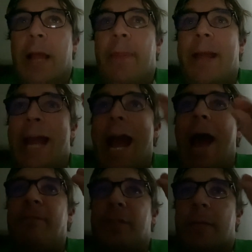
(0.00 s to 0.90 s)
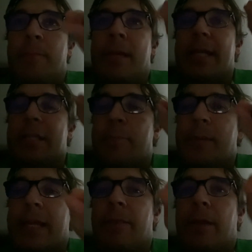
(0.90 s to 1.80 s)
They have to commit to
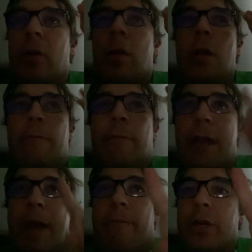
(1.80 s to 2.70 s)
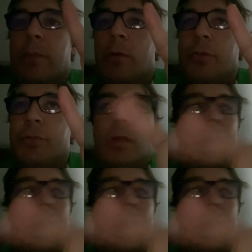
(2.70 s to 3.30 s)
being there for every commercial.